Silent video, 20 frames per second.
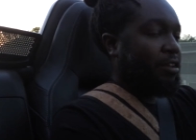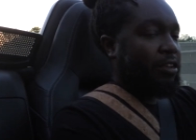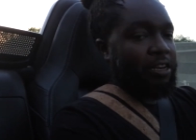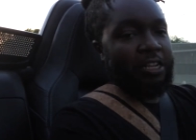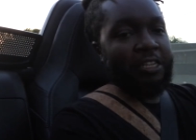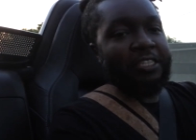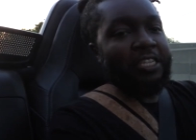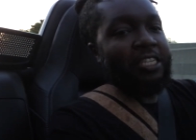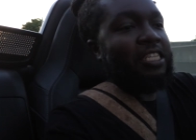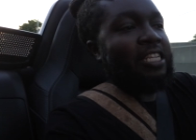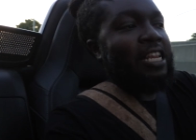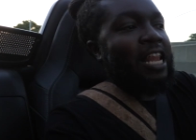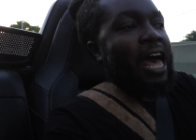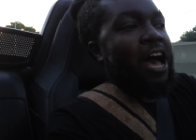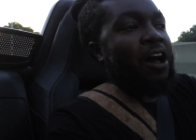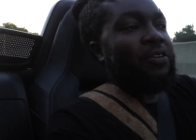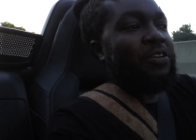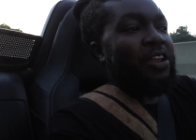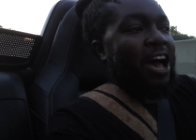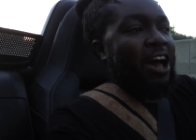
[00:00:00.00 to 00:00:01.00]
It's just
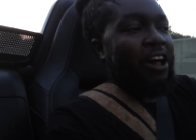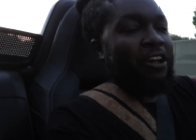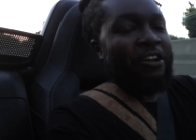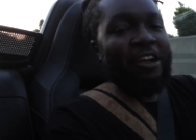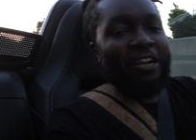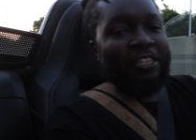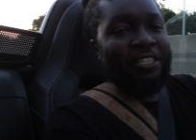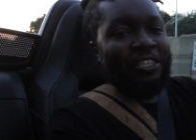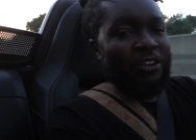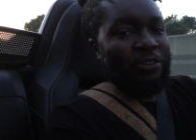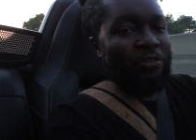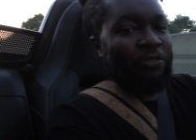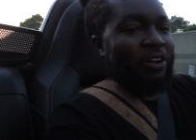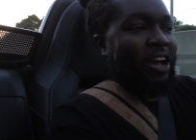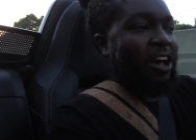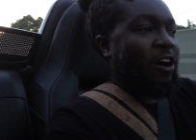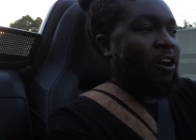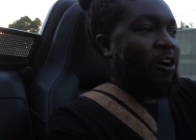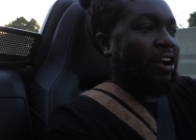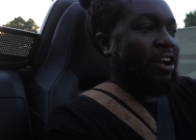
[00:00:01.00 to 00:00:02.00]
loud down here in general. We
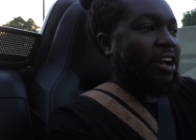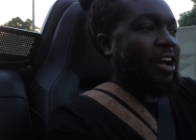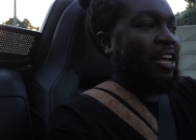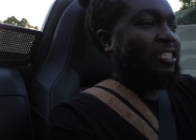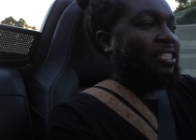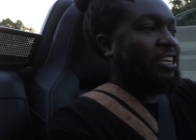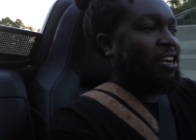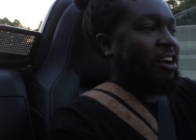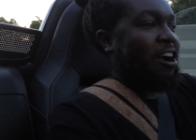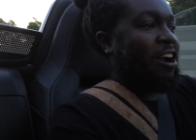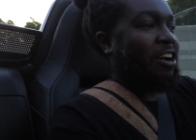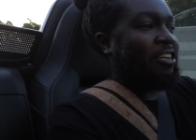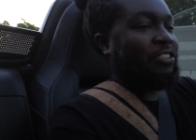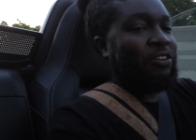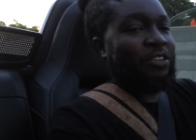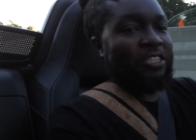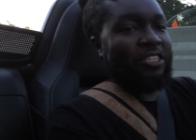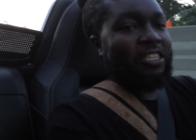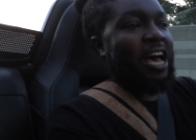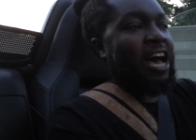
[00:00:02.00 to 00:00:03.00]
got all kinds of cars
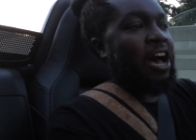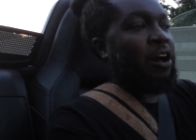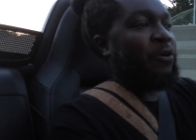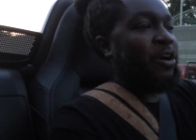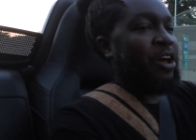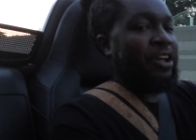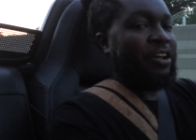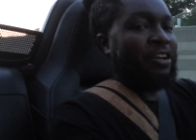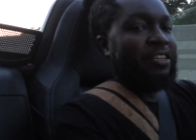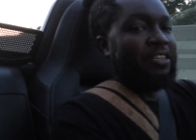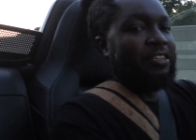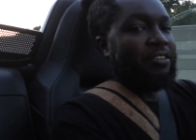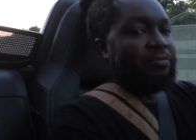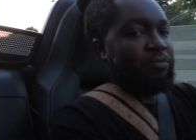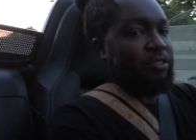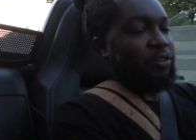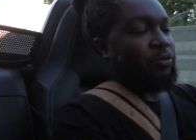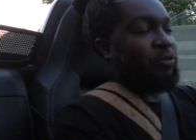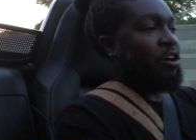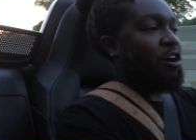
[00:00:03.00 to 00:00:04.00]
on this highway
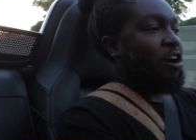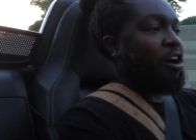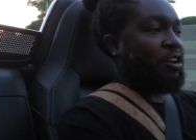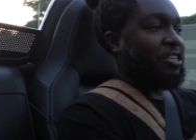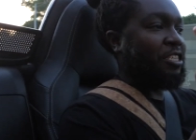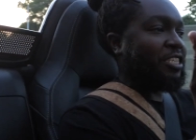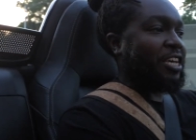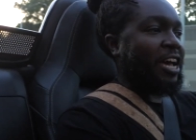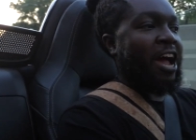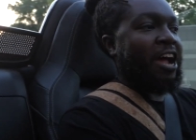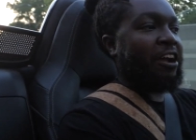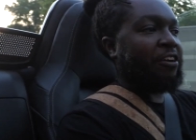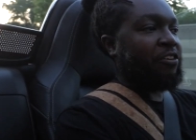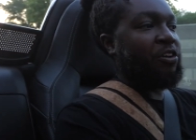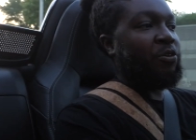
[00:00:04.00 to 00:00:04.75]
with all these concrete